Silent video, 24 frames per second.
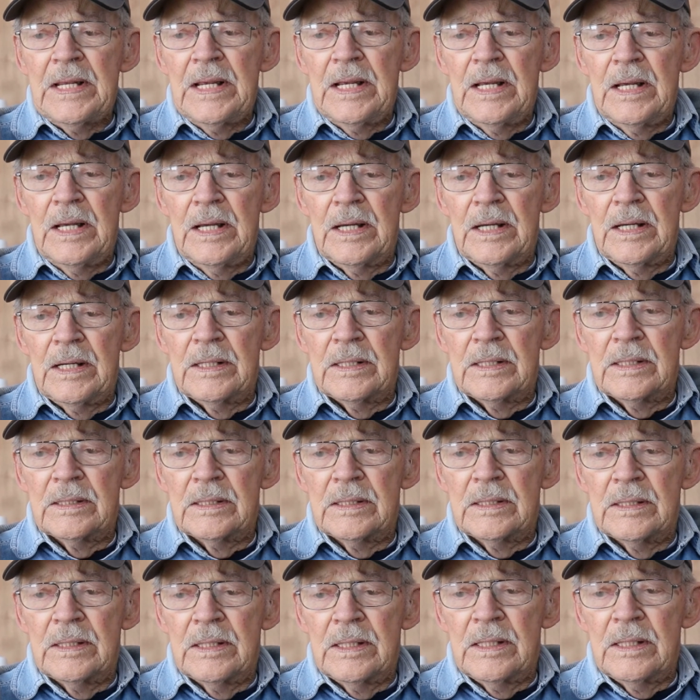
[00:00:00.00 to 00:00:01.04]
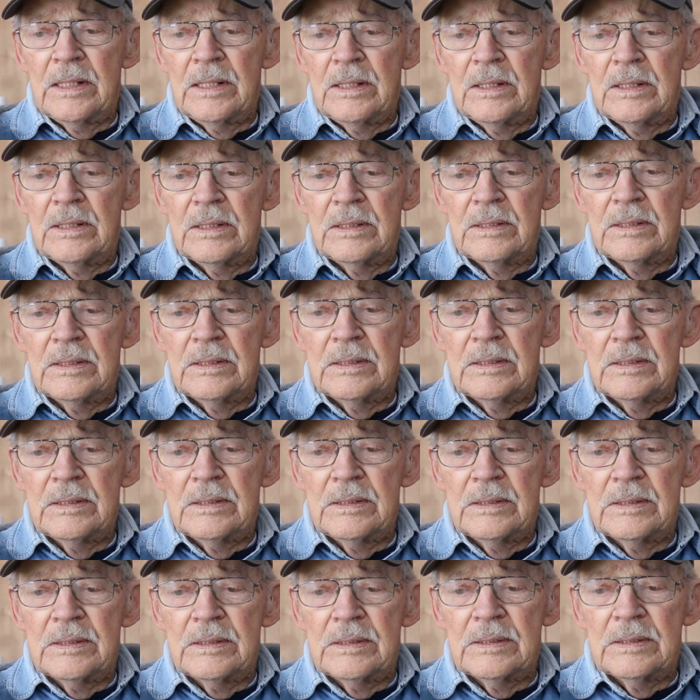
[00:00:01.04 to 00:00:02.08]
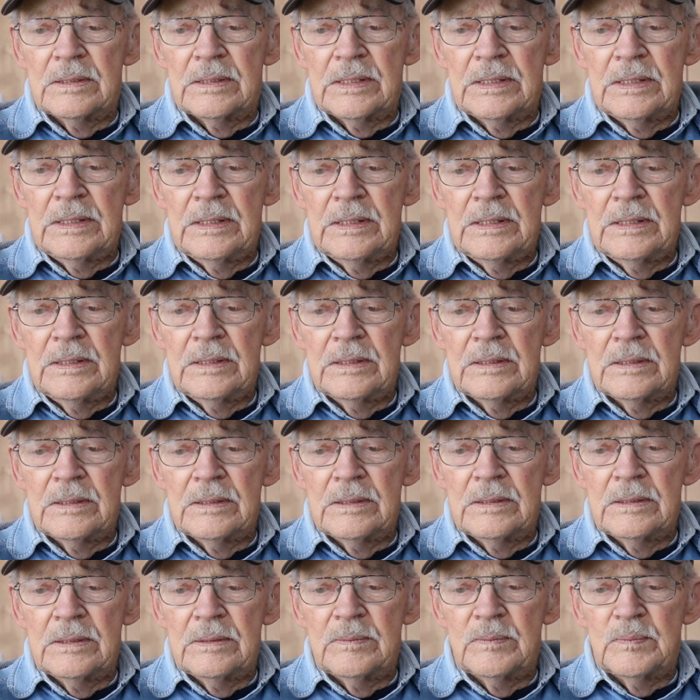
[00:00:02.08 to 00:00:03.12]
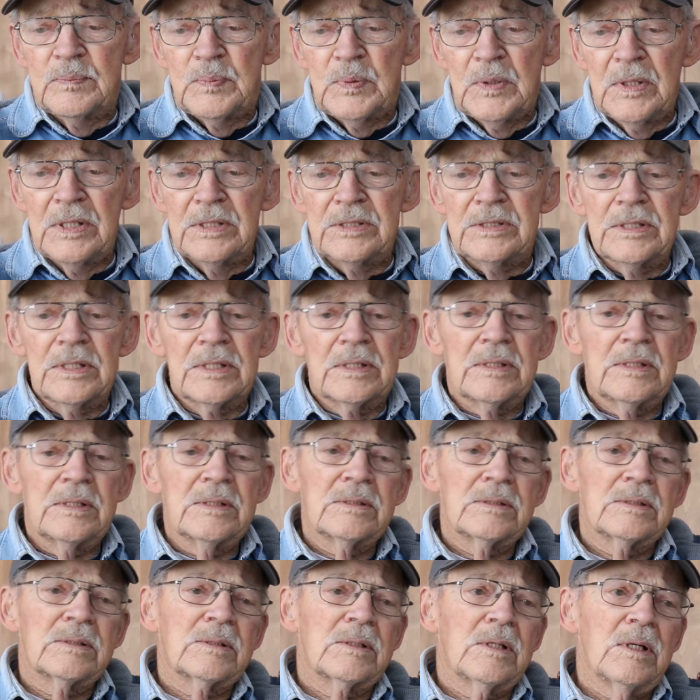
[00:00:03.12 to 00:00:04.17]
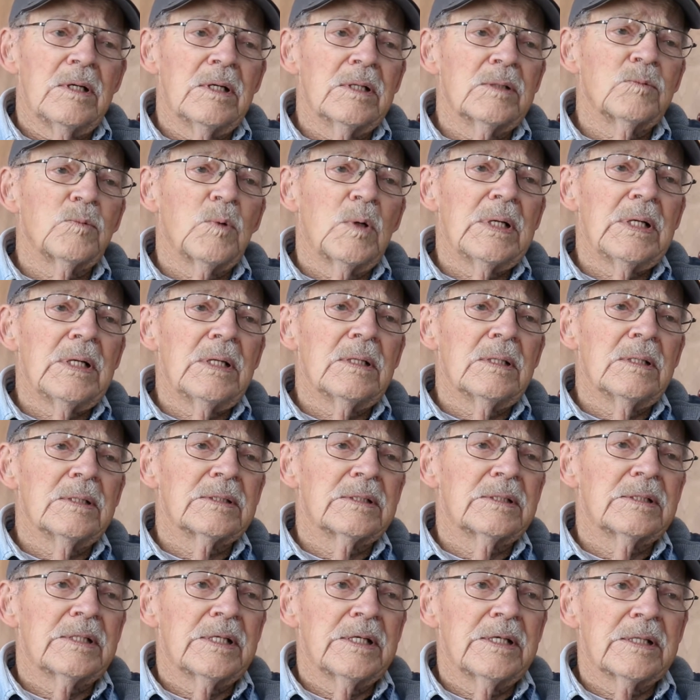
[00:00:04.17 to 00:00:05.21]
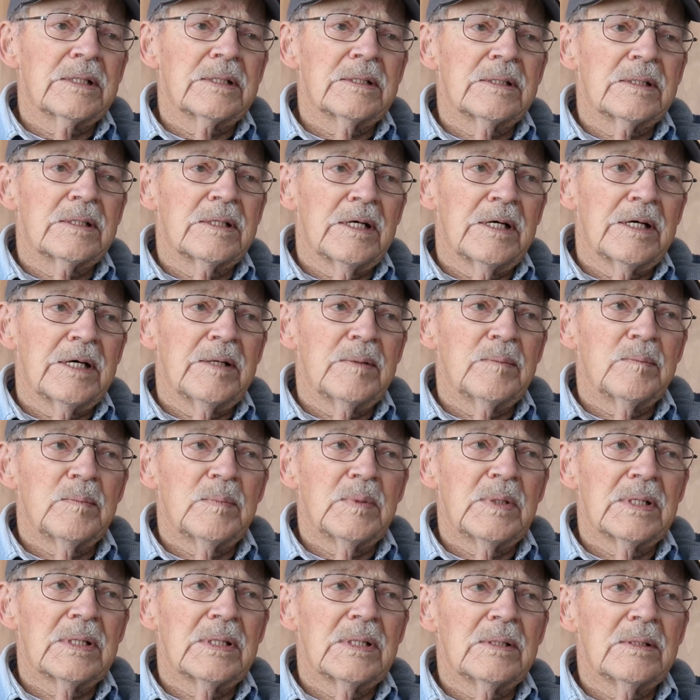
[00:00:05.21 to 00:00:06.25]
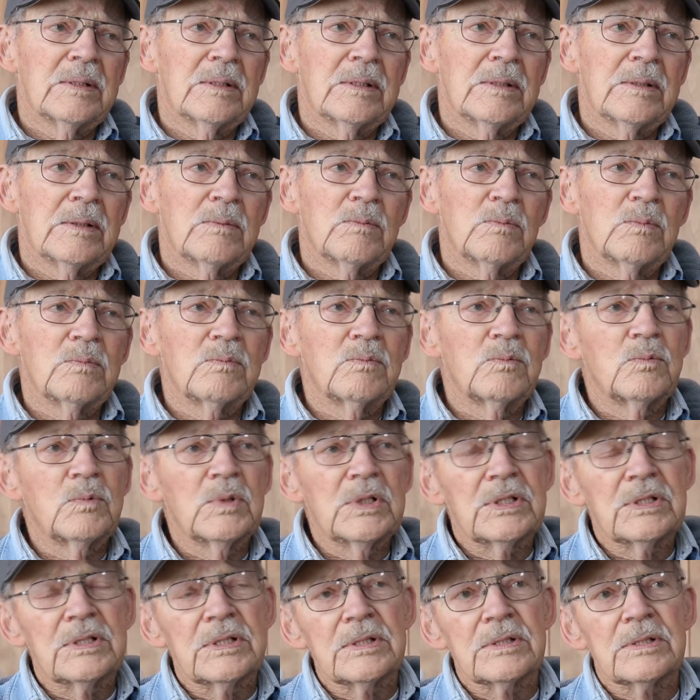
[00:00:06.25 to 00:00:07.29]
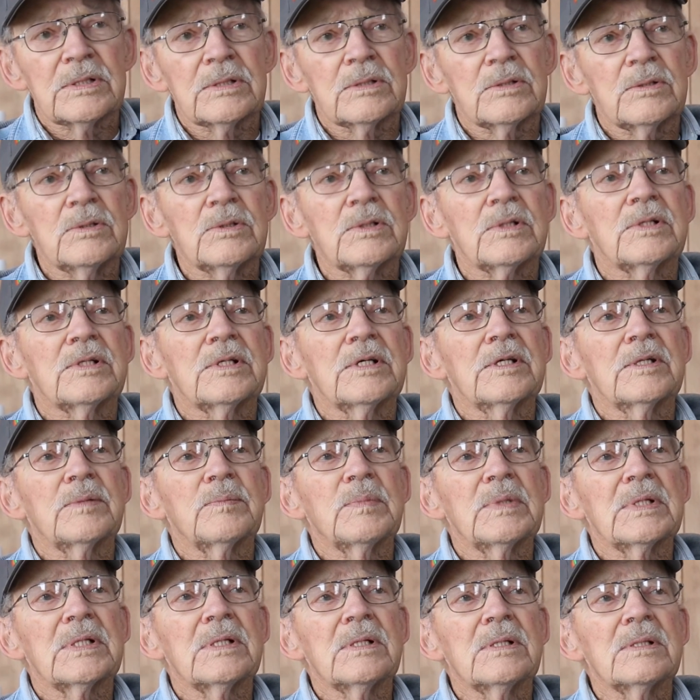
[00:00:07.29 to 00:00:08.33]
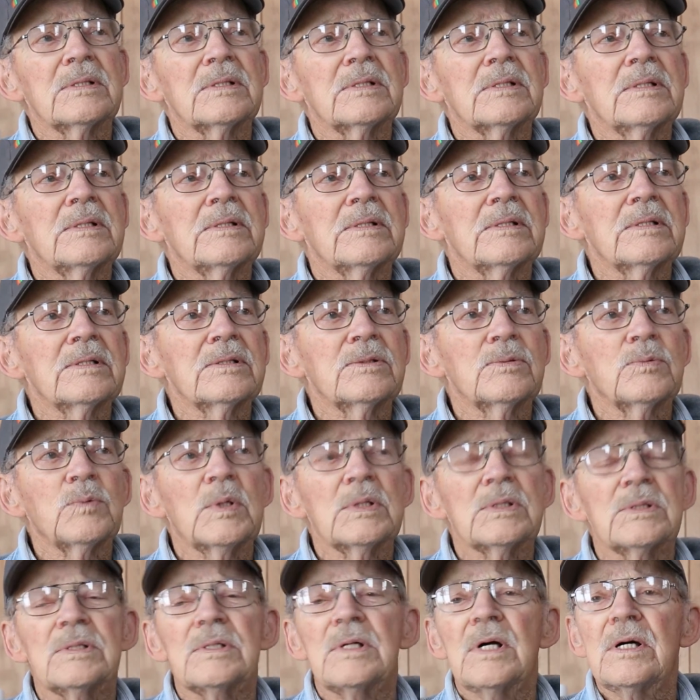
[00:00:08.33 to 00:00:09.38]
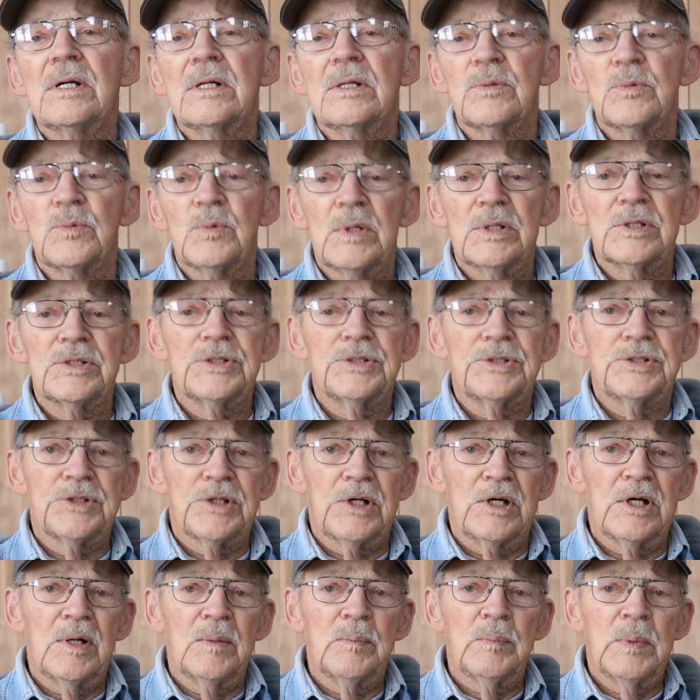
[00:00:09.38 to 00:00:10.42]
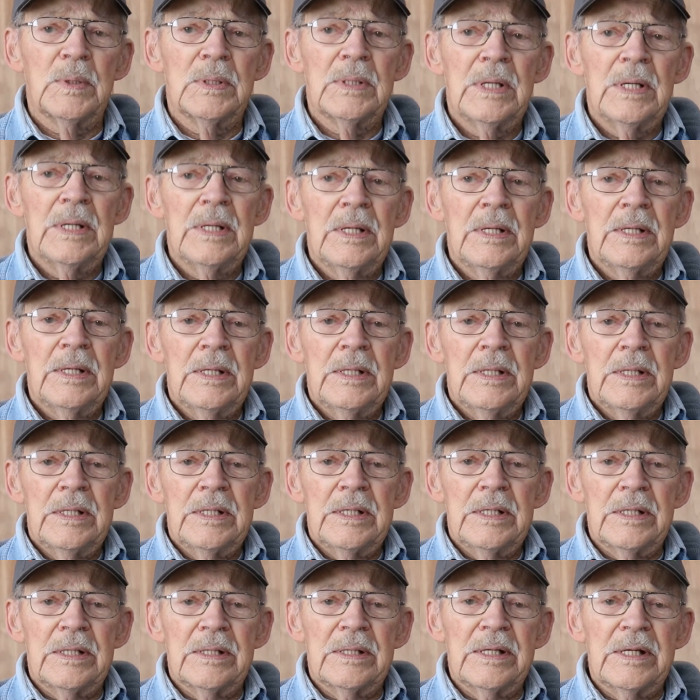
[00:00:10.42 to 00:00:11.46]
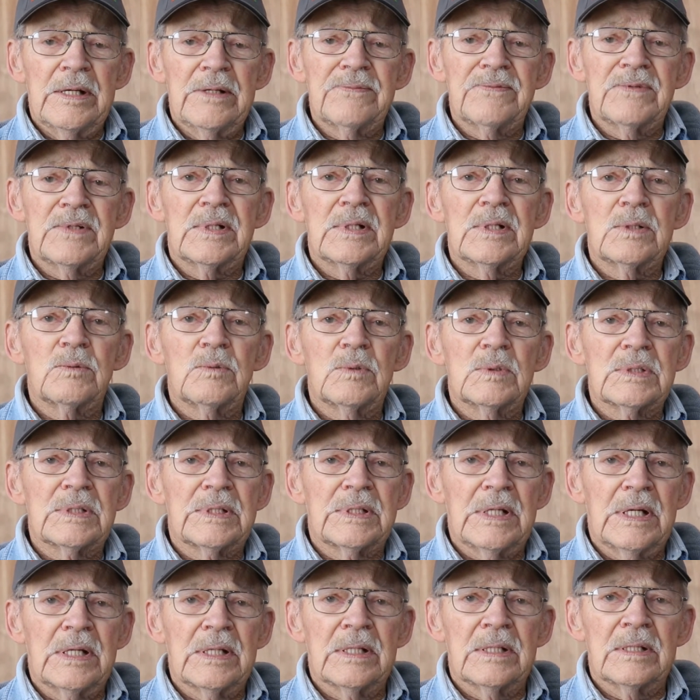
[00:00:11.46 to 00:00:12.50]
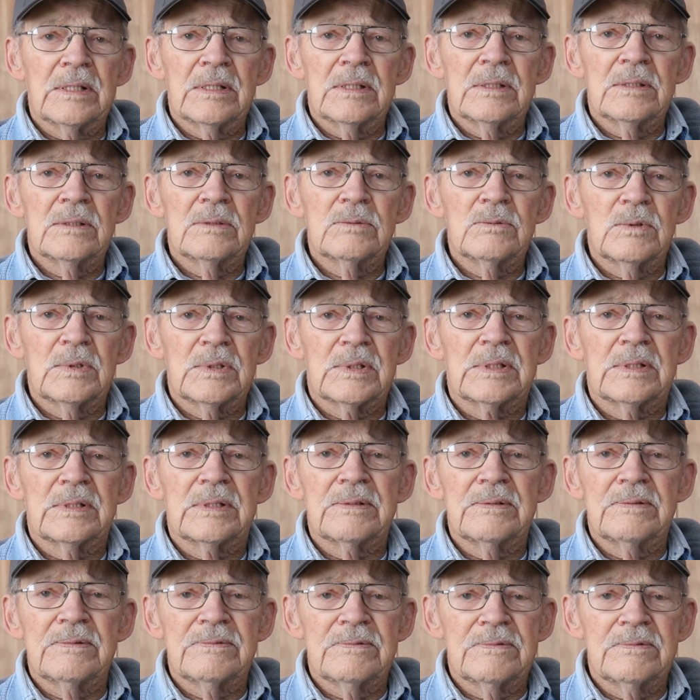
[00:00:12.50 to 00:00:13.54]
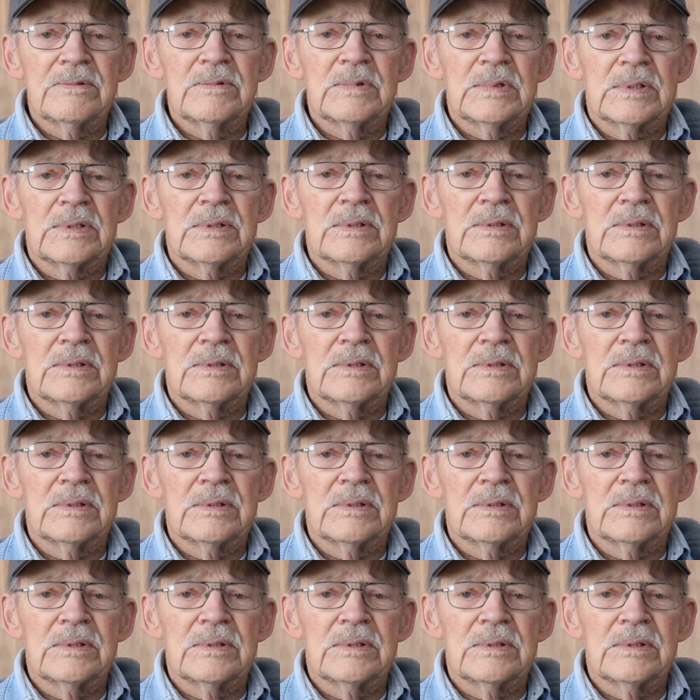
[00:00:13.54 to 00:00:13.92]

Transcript: And the project has gone well. It's taken time, but which is a good thing, because this was not a rush job. Everything was done in